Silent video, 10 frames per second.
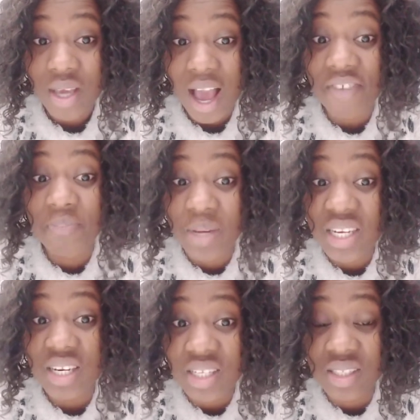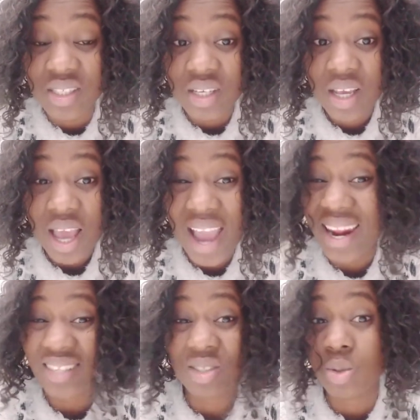I've been in it and
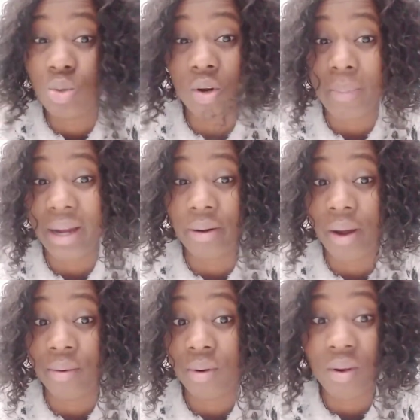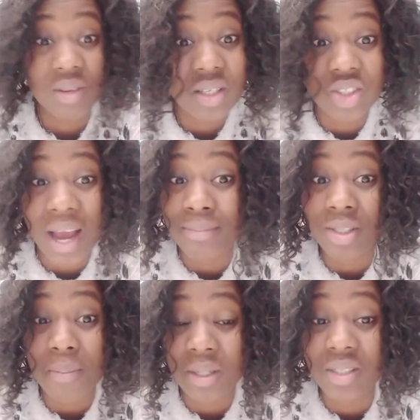I stood on my ground. I'm
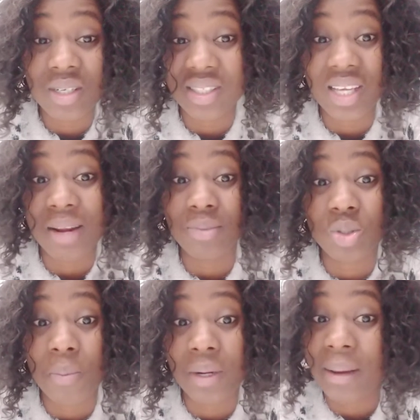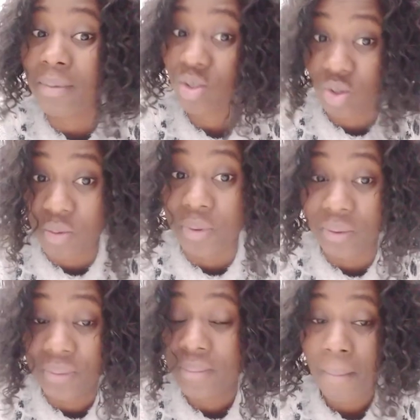somebody, they said I'm stubborn. I'm not stubborn.
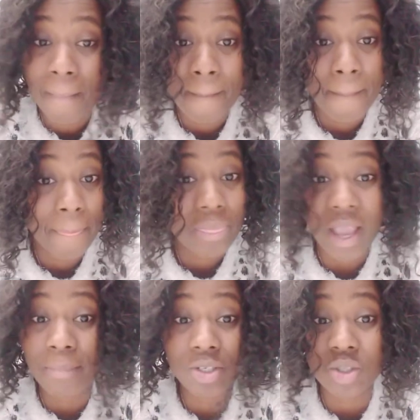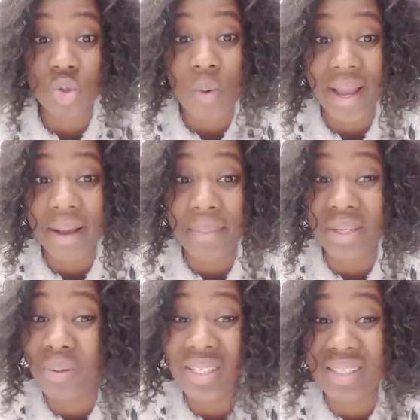I'm just who I am. I
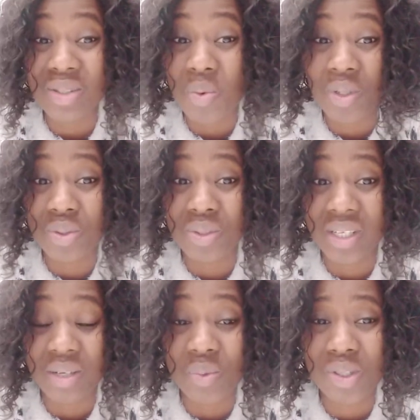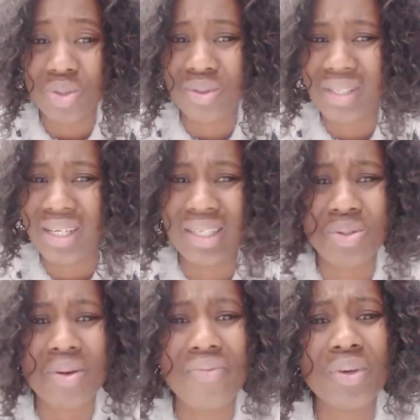don't listen to what you said. What you said, it
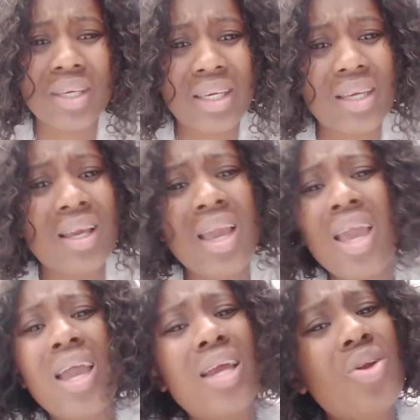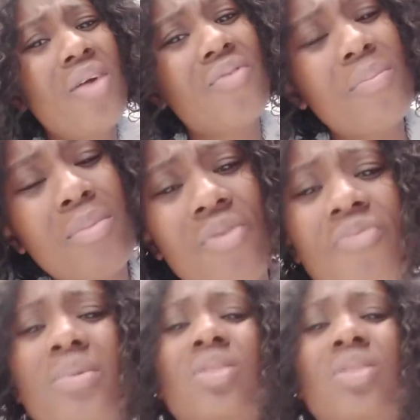don't even care. It don't even move me.